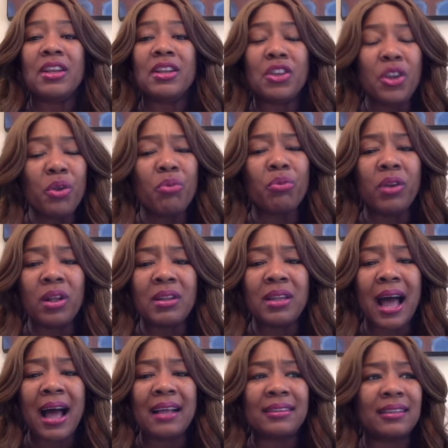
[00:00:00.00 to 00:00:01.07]
do you
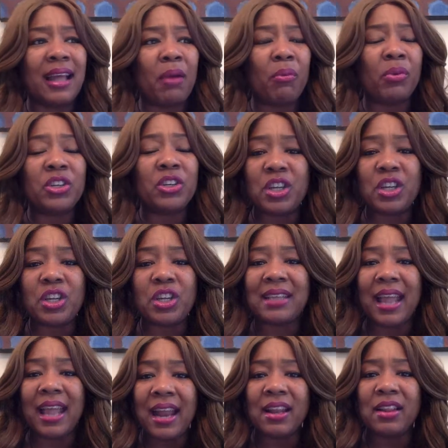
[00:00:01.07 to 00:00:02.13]
realize that when she was
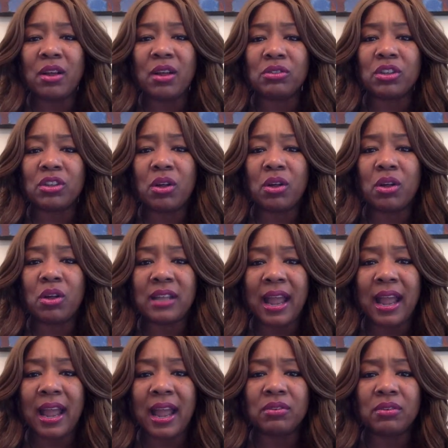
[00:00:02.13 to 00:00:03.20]
handing those clothes
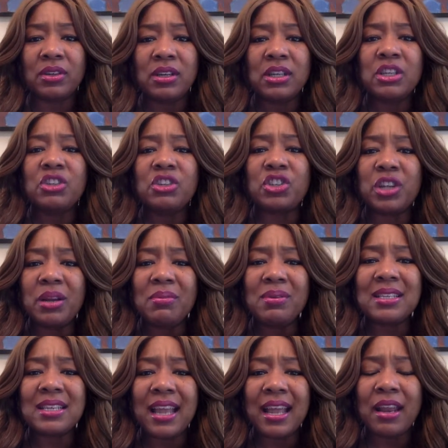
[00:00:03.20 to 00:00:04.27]
down, she
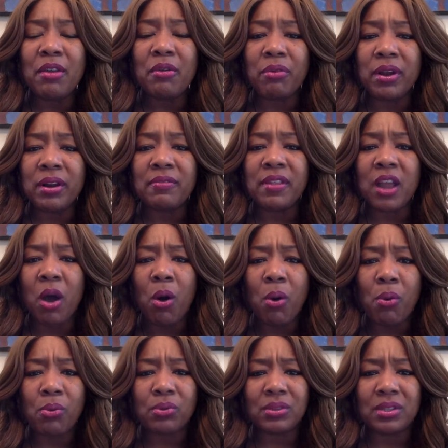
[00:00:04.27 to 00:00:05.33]
was getting rid of the
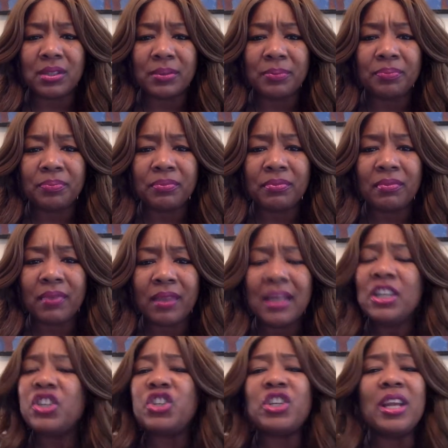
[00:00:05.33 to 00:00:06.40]
old?
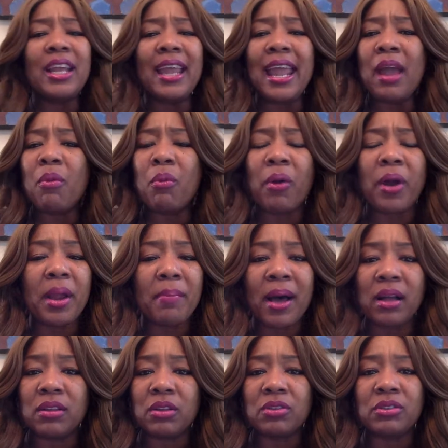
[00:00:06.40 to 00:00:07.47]
She can't worry
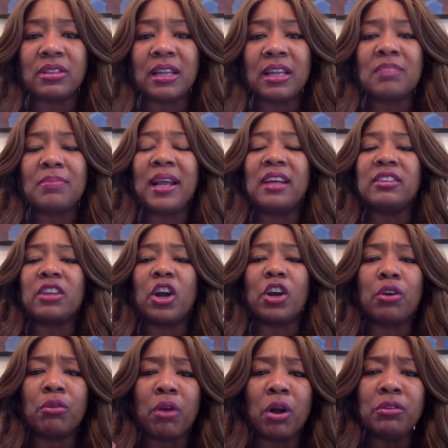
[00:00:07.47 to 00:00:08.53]
about those things because her
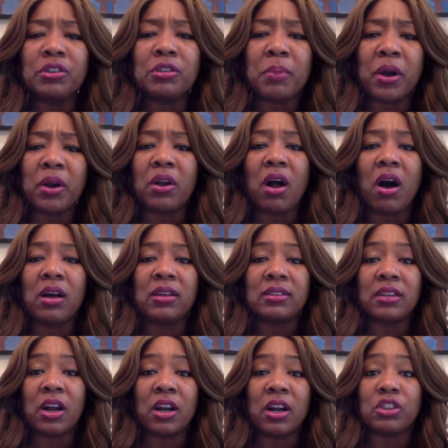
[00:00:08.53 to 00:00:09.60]
growth spurt caused
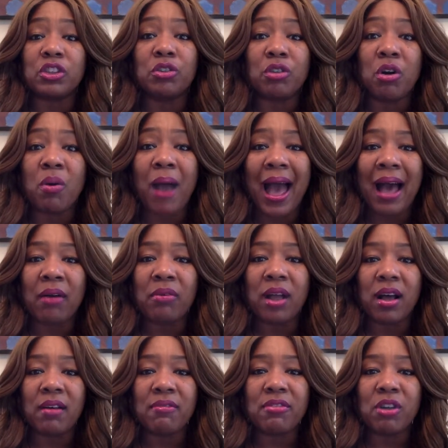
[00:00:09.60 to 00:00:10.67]
her to grow out
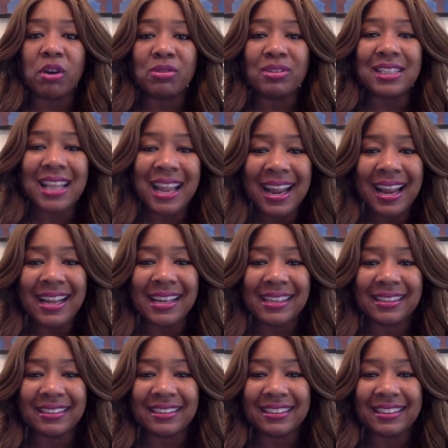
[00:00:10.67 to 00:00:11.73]
of those things.